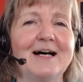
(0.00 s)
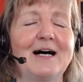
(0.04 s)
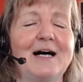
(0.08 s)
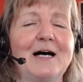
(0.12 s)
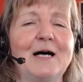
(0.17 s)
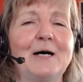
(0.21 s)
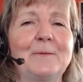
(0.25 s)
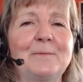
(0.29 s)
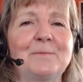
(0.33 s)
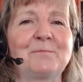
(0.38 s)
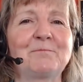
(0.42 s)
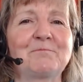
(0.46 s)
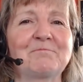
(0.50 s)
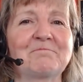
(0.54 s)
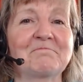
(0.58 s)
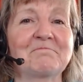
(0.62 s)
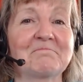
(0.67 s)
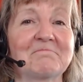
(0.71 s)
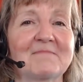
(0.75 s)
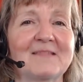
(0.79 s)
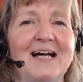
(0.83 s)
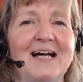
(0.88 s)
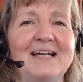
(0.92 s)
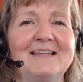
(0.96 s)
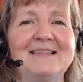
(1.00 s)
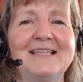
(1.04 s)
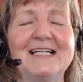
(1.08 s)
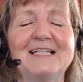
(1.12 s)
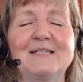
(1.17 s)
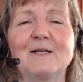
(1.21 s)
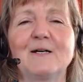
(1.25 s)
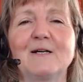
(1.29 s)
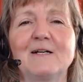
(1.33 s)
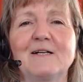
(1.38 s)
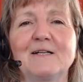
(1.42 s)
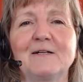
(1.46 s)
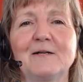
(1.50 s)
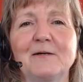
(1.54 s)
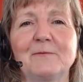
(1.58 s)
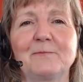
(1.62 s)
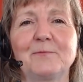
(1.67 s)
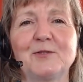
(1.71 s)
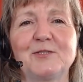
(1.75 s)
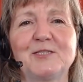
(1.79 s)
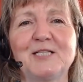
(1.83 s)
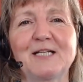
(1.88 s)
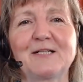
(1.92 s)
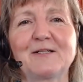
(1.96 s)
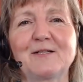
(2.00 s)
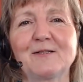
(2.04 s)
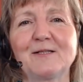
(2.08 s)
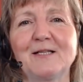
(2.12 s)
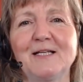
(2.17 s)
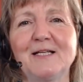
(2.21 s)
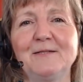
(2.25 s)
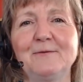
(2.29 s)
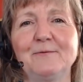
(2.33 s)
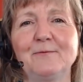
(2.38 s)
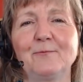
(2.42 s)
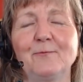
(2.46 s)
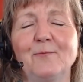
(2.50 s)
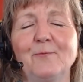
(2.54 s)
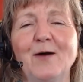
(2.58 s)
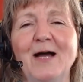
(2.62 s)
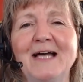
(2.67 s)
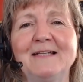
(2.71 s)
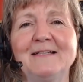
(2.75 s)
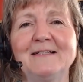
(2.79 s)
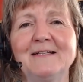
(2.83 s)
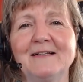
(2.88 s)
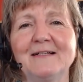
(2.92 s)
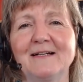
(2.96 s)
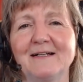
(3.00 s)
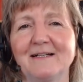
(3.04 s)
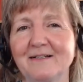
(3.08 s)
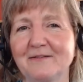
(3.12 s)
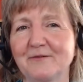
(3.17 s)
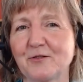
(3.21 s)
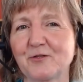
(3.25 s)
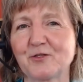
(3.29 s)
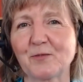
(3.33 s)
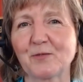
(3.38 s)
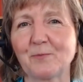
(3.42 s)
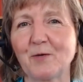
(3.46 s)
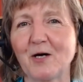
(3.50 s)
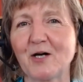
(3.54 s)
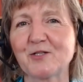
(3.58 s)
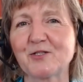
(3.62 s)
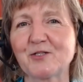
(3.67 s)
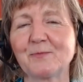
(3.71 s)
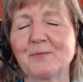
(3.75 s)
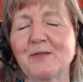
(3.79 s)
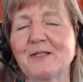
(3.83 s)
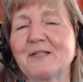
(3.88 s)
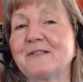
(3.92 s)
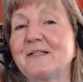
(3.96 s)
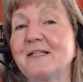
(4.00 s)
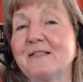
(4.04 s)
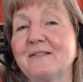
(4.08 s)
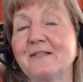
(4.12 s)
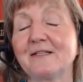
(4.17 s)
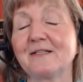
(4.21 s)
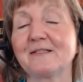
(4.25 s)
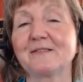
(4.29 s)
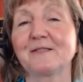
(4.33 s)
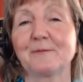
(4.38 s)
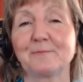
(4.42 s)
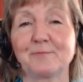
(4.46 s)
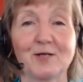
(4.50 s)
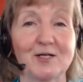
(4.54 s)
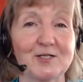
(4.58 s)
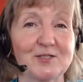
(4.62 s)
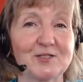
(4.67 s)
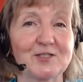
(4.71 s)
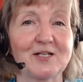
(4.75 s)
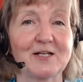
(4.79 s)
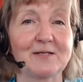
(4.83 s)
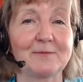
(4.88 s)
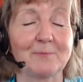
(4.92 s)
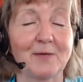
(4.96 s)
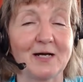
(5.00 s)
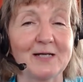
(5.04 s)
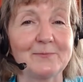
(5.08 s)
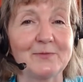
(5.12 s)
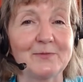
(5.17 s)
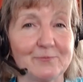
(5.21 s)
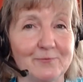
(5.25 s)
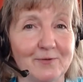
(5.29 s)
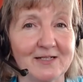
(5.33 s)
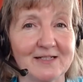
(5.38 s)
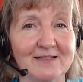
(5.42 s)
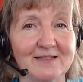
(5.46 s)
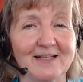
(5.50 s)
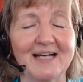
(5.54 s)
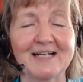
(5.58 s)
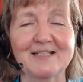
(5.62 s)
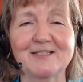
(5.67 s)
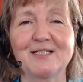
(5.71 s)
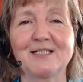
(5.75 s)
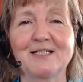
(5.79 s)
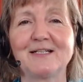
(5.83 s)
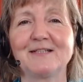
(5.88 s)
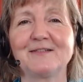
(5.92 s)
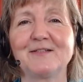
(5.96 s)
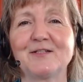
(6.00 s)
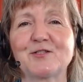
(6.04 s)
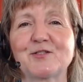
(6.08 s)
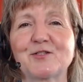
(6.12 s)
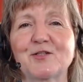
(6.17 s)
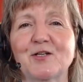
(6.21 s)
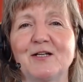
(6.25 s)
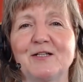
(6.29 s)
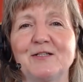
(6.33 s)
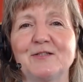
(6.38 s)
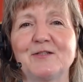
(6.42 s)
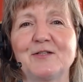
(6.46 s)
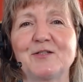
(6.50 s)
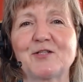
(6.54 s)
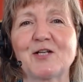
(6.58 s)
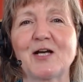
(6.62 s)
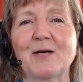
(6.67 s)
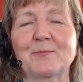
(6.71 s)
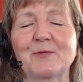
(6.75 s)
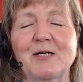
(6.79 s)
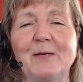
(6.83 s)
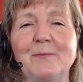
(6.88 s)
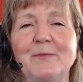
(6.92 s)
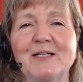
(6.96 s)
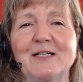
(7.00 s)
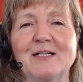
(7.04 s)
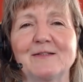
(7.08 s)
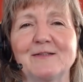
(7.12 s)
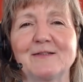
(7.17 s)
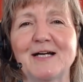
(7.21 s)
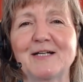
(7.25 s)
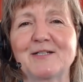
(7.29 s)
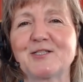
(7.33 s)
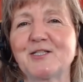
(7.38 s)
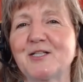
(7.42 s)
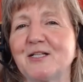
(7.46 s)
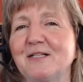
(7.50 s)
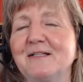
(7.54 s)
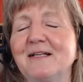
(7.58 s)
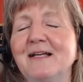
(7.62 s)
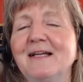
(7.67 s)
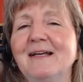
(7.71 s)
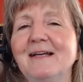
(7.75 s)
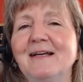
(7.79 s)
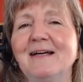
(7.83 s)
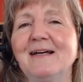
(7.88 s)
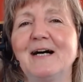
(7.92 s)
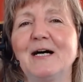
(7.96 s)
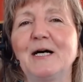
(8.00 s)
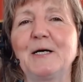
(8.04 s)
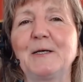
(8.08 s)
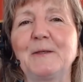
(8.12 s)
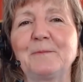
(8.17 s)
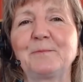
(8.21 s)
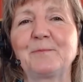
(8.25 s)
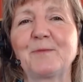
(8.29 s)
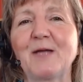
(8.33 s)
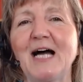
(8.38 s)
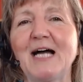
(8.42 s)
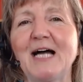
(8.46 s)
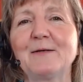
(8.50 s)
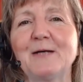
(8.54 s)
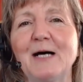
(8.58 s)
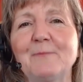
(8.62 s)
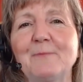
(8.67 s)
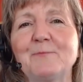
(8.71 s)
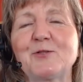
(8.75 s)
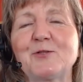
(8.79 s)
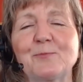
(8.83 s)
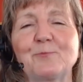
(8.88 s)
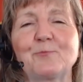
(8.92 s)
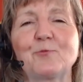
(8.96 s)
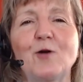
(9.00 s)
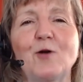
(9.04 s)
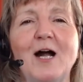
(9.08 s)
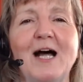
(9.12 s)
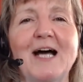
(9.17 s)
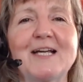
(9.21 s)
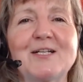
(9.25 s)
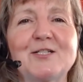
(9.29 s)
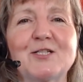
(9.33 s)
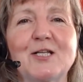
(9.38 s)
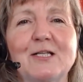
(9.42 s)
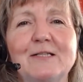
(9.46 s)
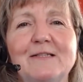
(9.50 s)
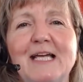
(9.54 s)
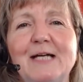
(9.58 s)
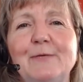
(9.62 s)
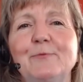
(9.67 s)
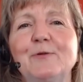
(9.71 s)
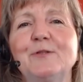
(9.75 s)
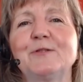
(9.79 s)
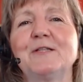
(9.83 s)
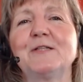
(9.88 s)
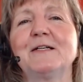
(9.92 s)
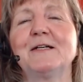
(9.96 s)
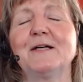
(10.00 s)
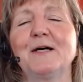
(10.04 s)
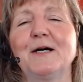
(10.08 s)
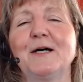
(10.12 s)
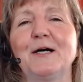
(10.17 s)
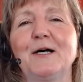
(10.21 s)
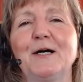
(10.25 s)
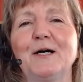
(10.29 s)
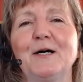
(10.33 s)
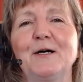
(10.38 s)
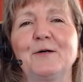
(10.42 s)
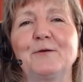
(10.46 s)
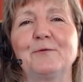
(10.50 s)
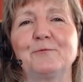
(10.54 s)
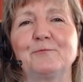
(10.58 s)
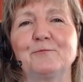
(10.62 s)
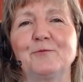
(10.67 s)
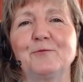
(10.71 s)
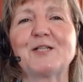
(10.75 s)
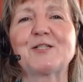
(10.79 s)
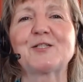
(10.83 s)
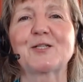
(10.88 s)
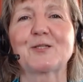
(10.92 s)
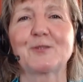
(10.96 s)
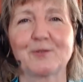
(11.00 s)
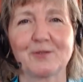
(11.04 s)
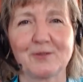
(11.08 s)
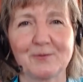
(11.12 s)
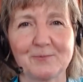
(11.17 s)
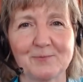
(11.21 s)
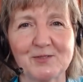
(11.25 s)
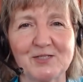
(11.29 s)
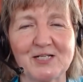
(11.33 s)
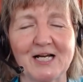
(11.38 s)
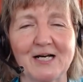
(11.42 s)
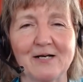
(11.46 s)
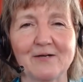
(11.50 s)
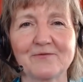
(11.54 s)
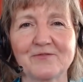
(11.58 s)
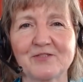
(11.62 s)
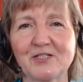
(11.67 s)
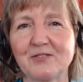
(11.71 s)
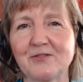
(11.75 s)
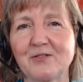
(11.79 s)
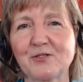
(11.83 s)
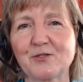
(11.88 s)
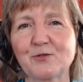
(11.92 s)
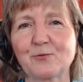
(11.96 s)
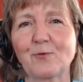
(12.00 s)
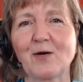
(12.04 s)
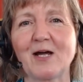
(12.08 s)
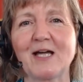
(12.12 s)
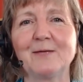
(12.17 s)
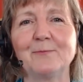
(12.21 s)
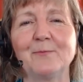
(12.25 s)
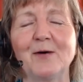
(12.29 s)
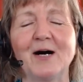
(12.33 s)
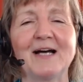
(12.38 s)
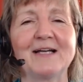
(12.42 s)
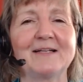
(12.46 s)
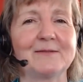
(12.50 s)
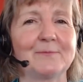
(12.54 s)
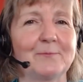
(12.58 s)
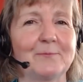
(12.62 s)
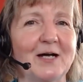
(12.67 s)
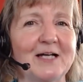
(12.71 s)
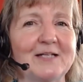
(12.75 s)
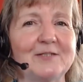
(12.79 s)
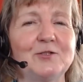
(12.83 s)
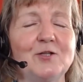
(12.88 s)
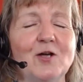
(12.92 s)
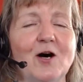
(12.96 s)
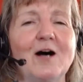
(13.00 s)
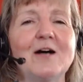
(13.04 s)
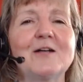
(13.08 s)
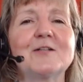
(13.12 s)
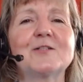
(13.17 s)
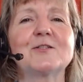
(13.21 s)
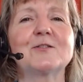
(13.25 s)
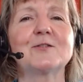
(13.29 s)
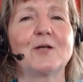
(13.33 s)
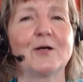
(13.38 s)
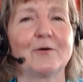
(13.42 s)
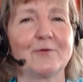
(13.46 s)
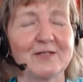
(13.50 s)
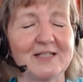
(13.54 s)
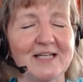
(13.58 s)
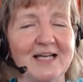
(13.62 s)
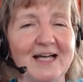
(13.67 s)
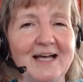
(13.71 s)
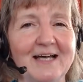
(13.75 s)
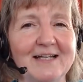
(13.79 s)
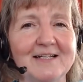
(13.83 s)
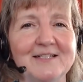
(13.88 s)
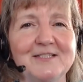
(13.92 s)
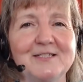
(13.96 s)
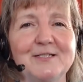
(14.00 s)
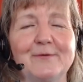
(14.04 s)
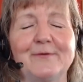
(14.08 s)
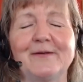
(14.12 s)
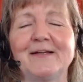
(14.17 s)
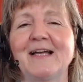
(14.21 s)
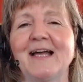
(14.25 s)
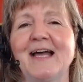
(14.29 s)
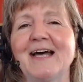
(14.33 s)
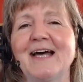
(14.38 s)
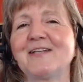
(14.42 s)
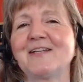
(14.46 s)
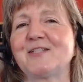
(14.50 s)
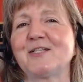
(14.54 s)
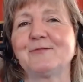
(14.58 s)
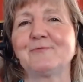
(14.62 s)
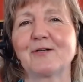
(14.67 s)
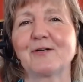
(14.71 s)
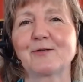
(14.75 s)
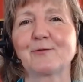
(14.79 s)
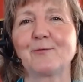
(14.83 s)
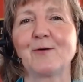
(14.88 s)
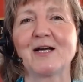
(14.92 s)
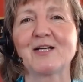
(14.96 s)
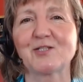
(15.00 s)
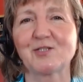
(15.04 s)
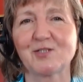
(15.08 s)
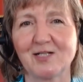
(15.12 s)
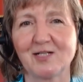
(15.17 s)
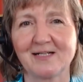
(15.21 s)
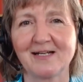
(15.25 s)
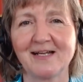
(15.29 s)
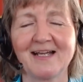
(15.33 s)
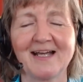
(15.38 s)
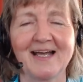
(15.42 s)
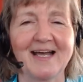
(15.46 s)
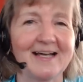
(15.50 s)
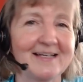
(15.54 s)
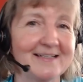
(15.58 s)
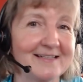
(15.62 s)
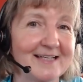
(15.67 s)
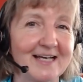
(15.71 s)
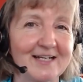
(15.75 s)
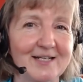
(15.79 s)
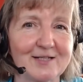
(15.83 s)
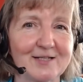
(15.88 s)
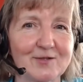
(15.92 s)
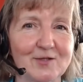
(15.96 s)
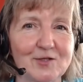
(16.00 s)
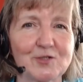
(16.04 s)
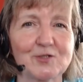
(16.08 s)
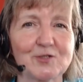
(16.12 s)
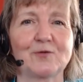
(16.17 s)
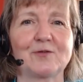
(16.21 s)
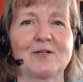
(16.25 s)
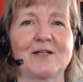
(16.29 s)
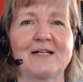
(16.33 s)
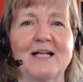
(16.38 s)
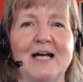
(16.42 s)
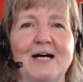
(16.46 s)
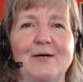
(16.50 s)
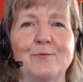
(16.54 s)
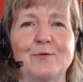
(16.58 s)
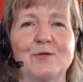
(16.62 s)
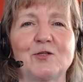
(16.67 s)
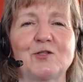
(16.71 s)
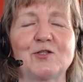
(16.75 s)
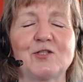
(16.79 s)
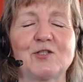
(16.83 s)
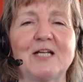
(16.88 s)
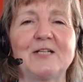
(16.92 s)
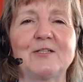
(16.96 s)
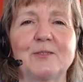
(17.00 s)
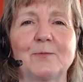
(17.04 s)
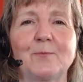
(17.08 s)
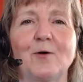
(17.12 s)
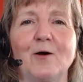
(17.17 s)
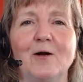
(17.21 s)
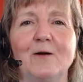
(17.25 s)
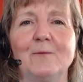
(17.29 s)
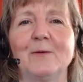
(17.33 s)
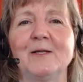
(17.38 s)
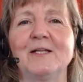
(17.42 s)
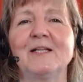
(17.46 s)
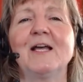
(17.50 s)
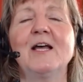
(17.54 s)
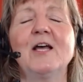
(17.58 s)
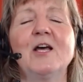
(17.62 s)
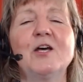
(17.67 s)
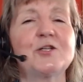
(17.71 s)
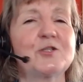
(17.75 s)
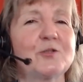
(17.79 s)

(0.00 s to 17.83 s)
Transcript: Um, I think, uh, uh, particularly when uh, there's a possibility that the president might be reelected in this in this upcoming election, um, I, am surprised that they would uh, risk themselves in this way by by not going ahead and doing as he requested and getting this sorted out with the State Department.